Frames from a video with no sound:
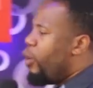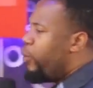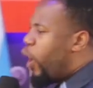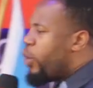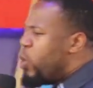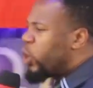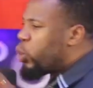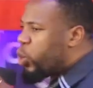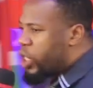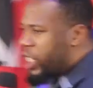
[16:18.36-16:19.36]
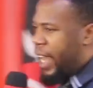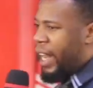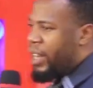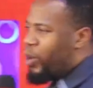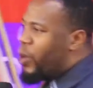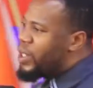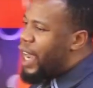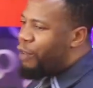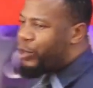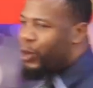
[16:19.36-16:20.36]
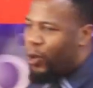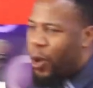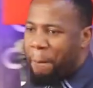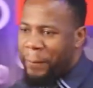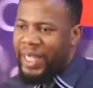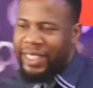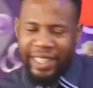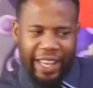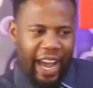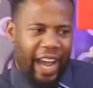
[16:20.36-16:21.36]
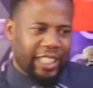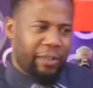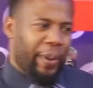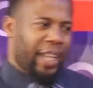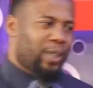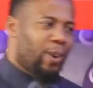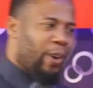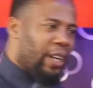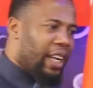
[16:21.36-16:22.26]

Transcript: for you to sin, you don't have to commit the act. Praise God.